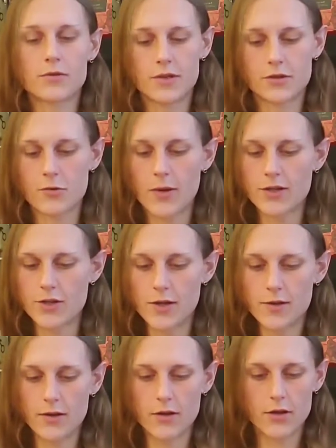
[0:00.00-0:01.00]

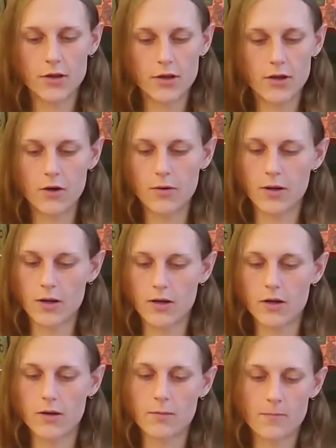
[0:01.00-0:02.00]
situation, you
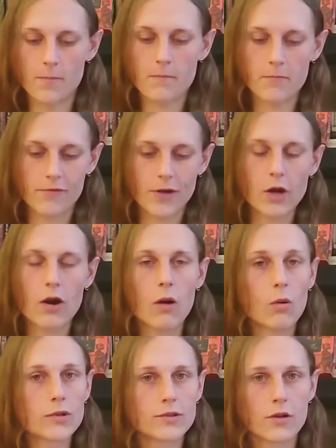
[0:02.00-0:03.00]
know. Figure
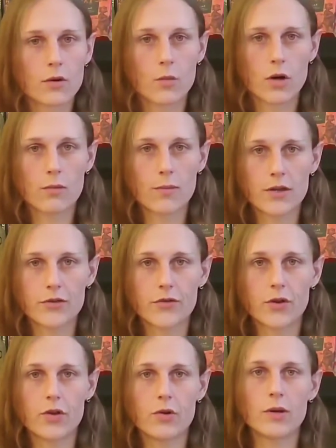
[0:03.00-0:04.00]
out what's going to work best
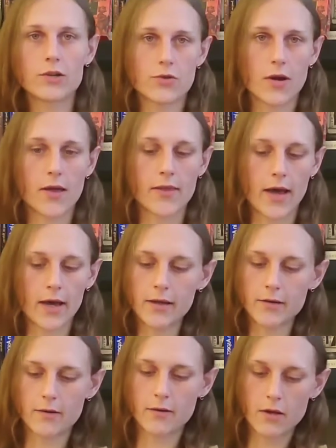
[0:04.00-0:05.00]
for you and try
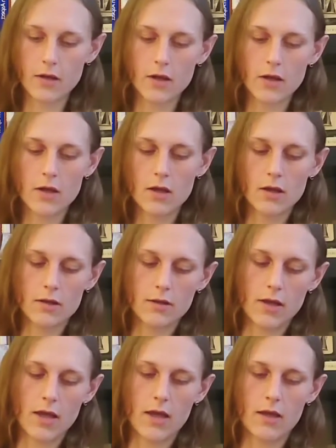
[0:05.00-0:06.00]
that.
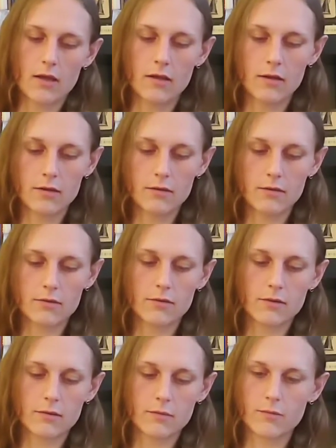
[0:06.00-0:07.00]
And
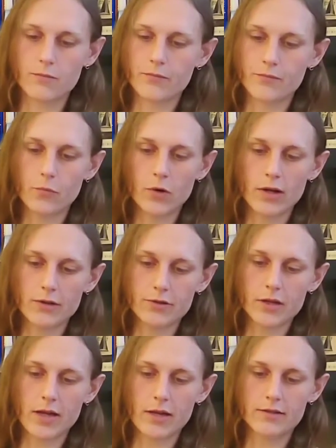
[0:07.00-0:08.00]
what
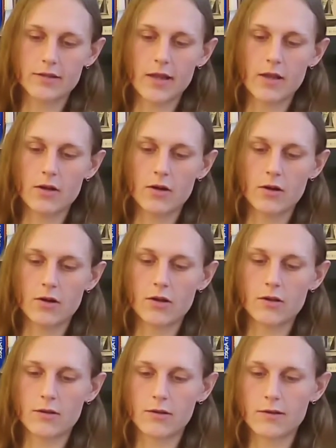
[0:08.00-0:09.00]
else can I say
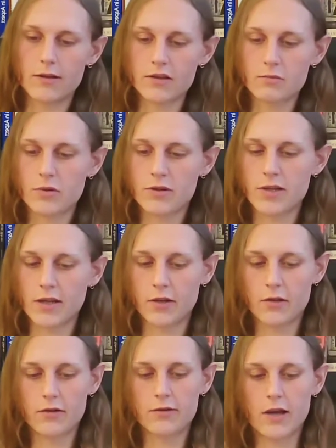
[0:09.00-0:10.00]
on this
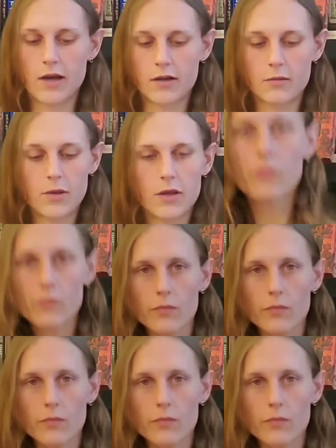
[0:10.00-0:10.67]
particular document?